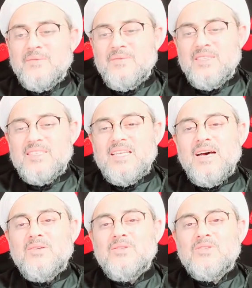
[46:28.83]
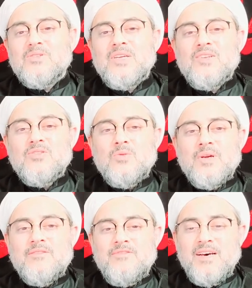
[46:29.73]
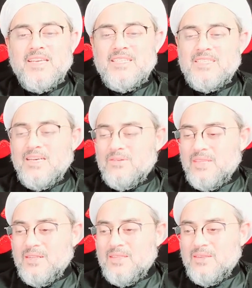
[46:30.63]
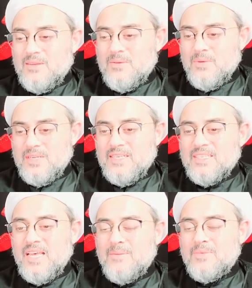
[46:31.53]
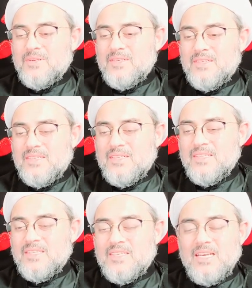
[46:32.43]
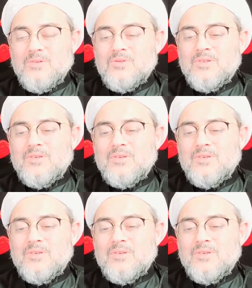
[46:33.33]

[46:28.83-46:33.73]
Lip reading: sound so that no one finds out that what has happened in this house.